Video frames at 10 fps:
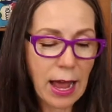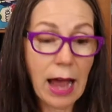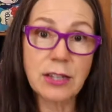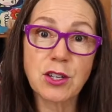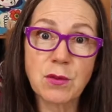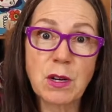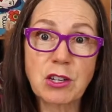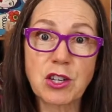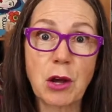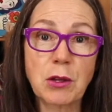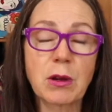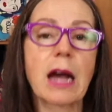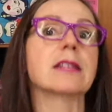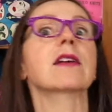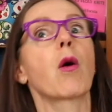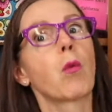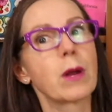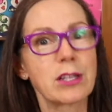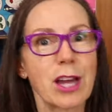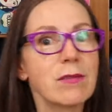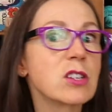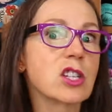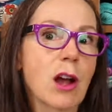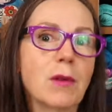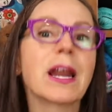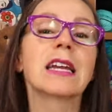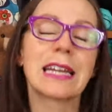I just wanna show you guys, which I've shown on